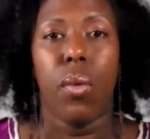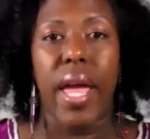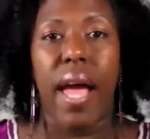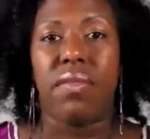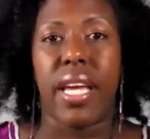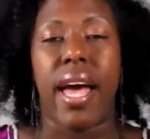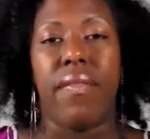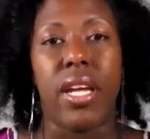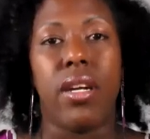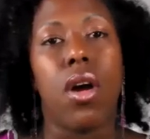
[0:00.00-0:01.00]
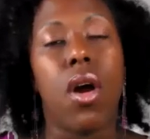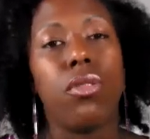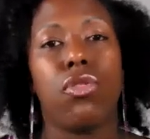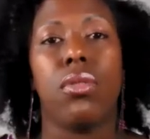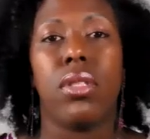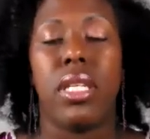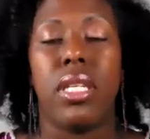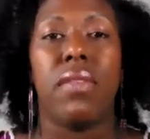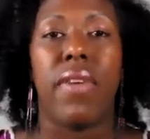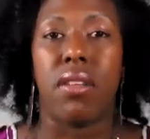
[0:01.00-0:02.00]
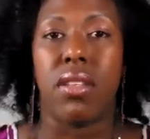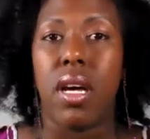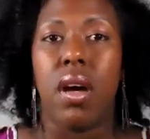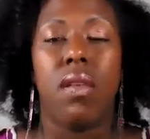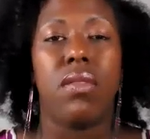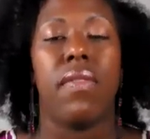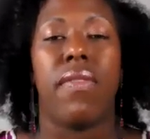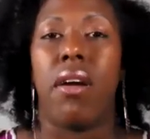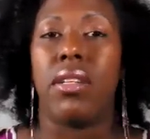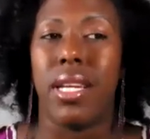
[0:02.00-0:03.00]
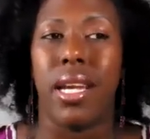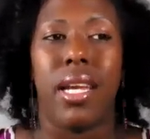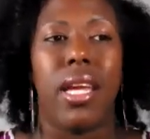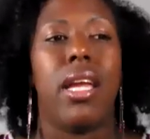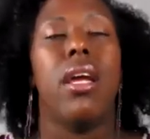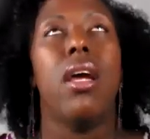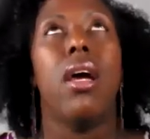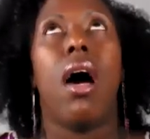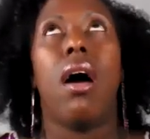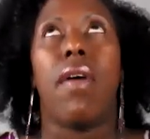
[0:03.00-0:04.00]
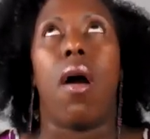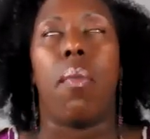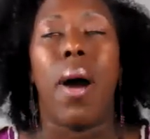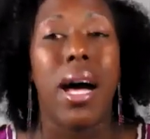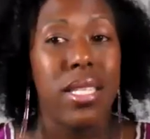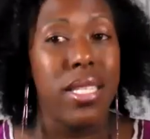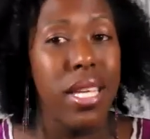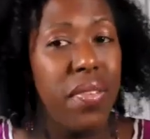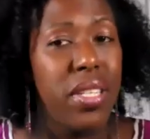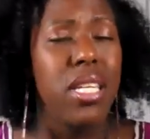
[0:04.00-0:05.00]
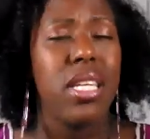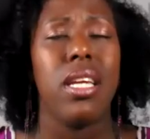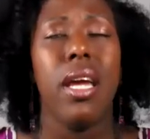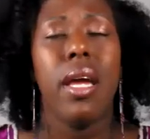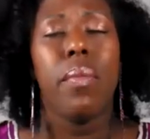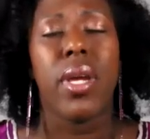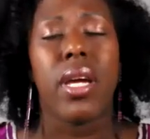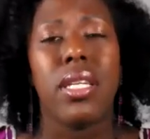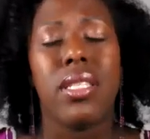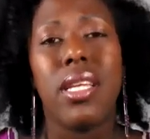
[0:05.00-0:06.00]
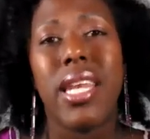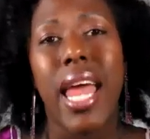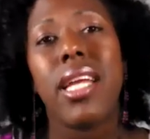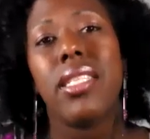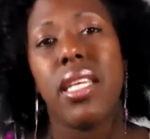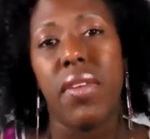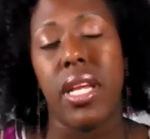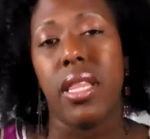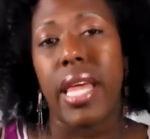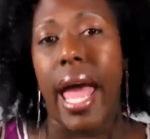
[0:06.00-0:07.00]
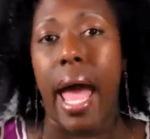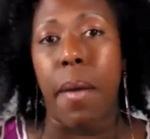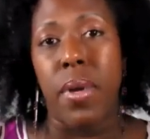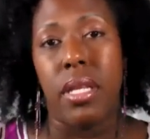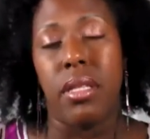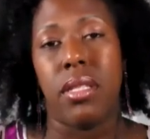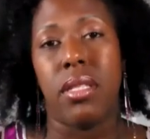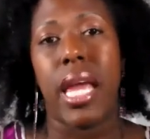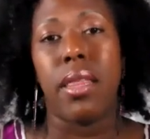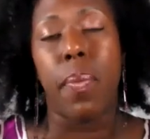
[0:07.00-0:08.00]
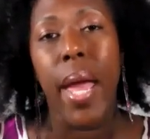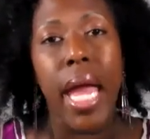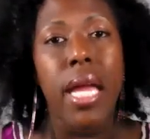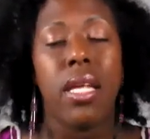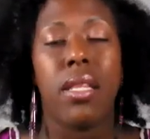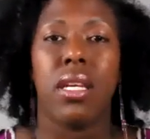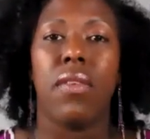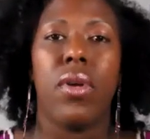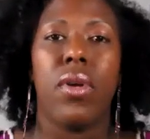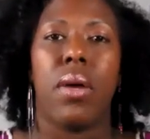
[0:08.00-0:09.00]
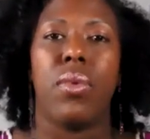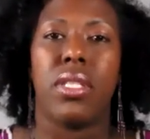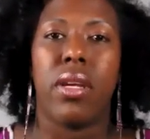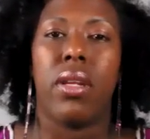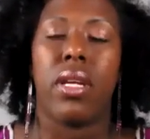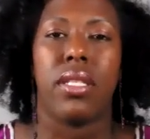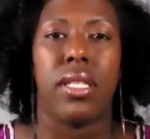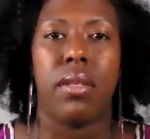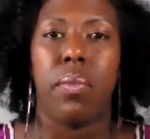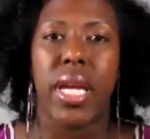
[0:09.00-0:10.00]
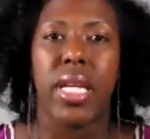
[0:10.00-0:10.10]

We have to have a good cultural sense of ourselves, of our identity, of our positivity, because the negativity that happens and the pain and the suffering that we see on a consistent